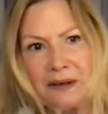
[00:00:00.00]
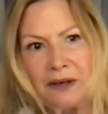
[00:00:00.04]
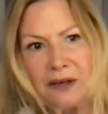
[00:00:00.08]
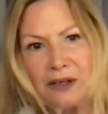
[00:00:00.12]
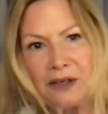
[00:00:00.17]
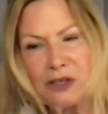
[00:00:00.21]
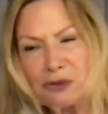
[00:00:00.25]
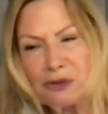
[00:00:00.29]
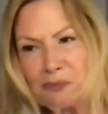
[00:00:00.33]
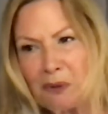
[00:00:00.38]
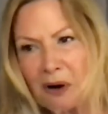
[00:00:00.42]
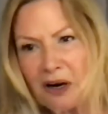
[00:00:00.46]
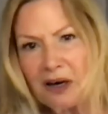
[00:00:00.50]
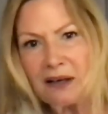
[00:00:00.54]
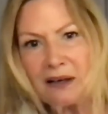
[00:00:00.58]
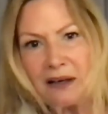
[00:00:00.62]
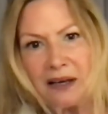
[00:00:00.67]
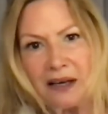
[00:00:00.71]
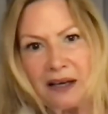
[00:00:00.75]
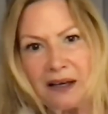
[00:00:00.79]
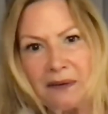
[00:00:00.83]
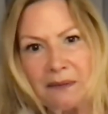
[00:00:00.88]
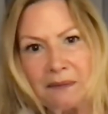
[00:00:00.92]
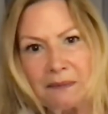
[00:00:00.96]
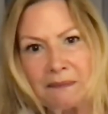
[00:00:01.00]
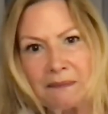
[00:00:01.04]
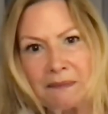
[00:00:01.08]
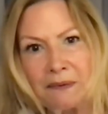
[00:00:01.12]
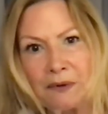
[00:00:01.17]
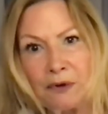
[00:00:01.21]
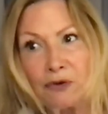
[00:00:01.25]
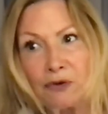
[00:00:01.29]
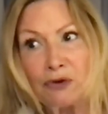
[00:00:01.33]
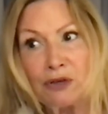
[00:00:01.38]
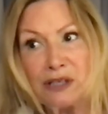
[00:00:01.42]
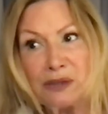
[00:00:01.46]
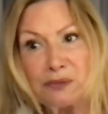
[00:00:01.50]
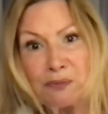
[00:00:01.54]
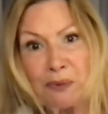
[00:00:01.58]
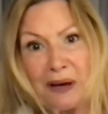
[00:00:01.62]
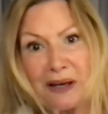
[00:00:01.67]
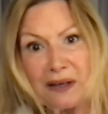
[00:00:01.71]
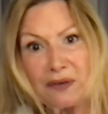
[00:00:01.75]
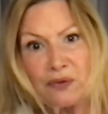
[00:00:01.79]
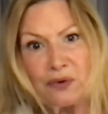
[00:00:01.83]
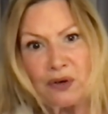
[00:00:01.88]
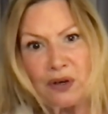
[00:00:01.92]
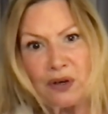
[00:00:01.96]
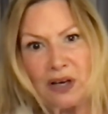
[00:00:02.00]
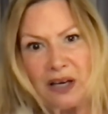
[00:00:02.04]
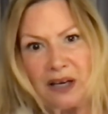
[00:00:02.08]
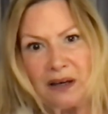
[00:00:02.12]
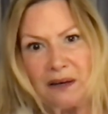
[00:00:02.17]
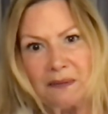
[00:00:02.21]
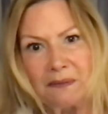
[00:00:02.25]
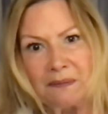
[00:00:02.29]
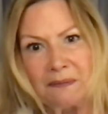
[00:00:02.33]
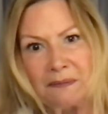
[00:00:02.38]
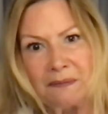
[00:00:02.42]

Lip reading: smartly, respectfully,